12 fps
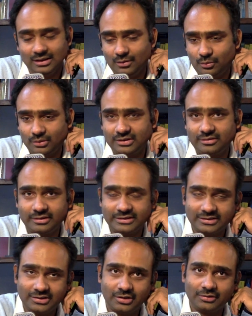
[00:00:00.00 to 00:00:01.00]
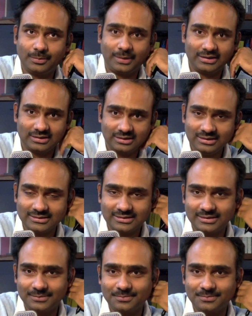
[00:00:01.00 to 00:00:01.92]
what the trajectory of the particle is.